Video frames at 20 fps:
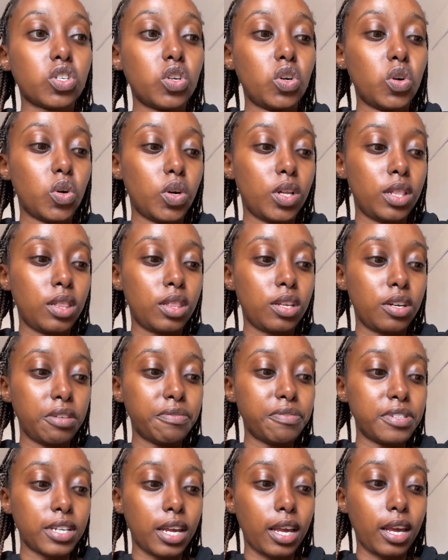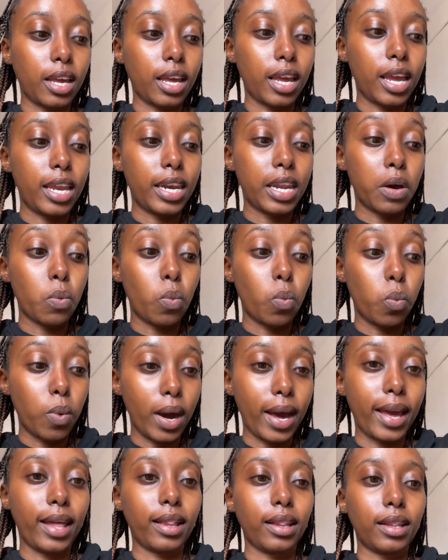gone thrifting in a
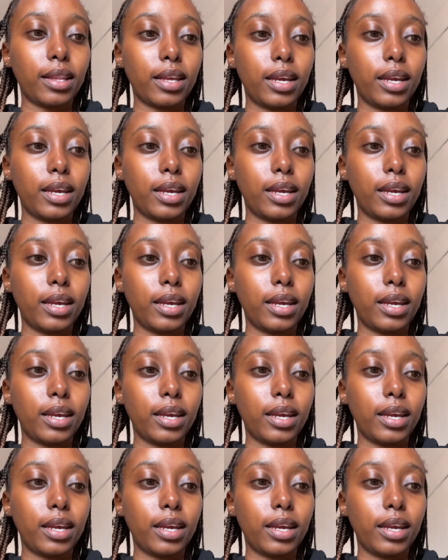while,